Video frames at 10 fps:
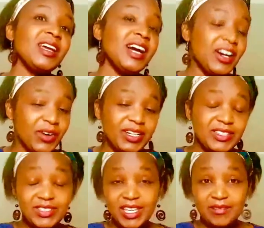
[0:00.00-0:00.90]

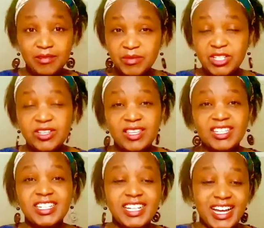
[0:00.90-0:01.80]
according to the information that
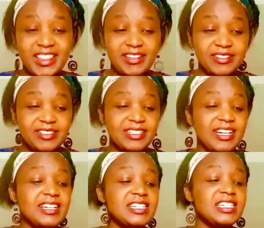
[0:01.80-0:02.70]
she gathered
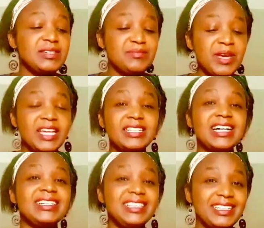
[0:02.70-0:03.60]
she made
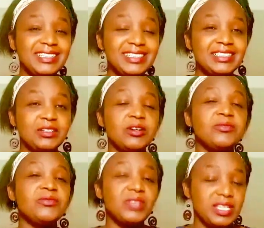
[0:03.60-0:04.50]
a list
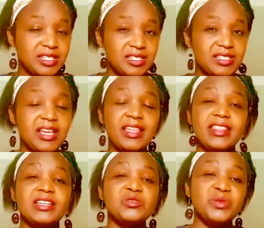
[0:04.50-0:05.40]
of things
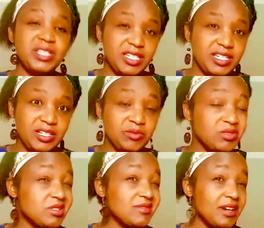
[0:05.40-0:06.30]
that we needed,
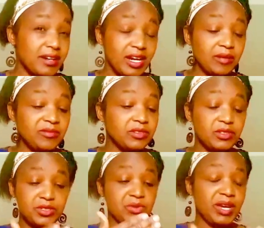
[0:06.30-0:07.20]
which was very helpful
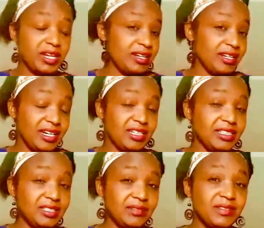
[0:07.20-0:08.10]
because you had like a
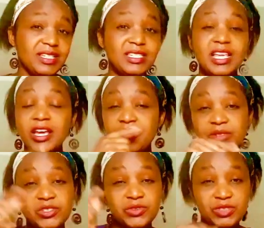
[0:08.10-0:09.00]
list of things
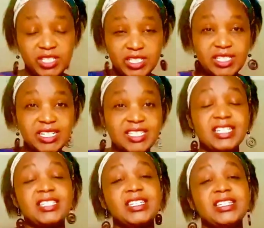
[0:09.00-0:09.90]
which you could just tick,
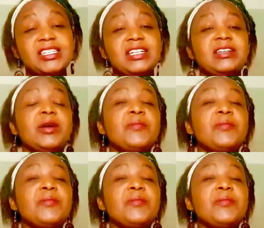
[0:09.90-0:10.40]
tick, tick, tick.